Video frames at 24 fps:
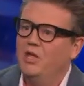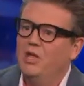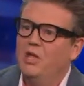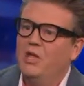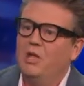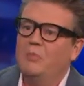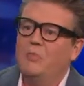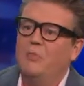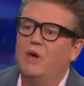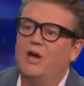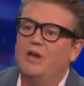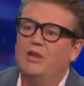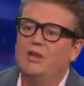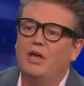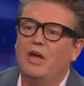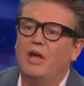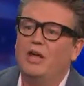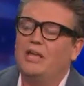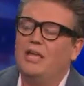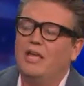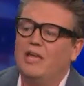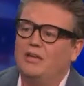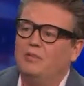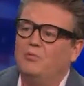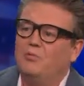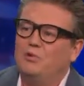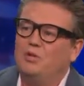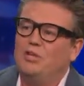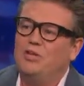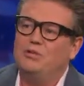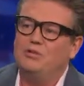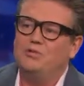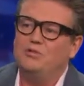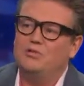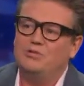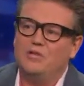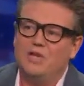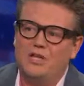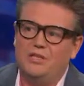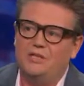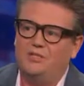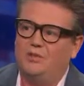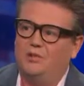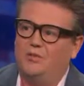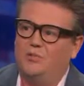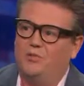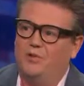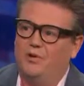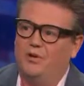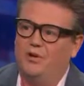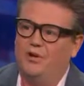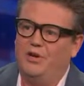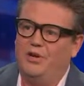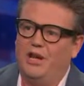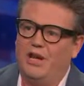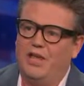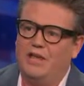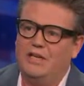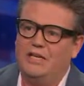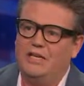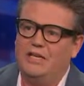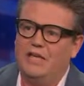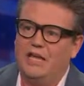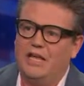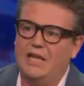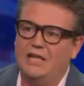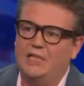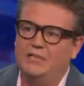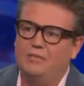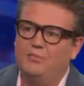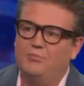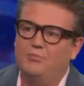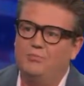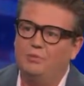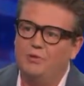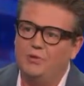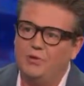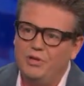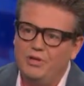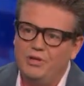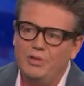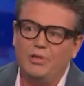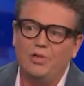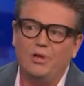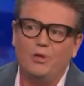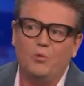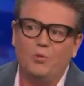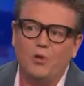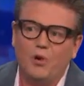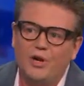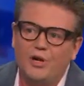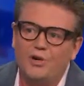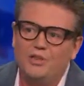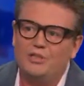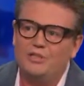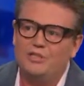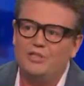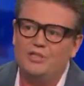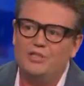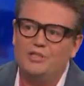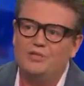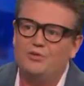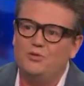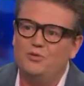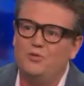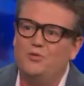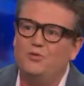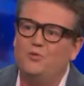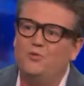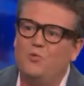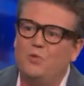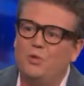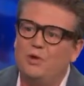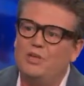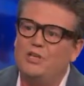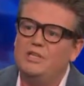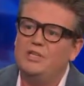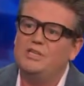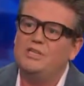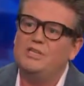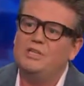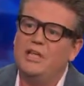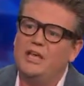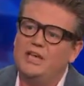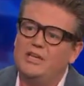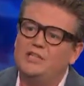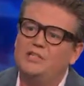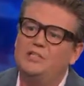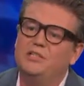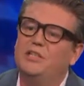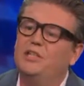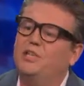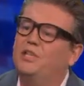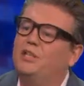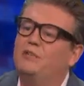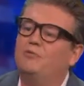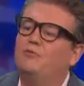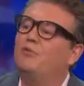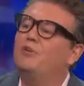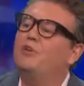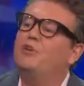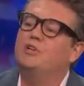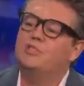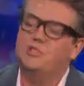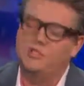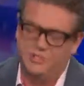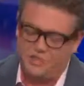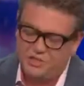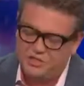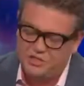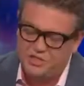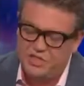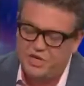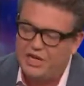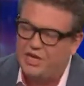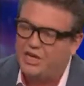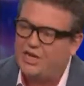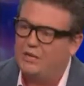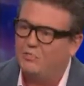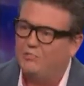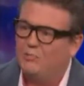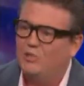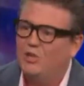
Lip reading: But again, we need to start somewhere, and putting the awareness into what is actually in, for instance, a team.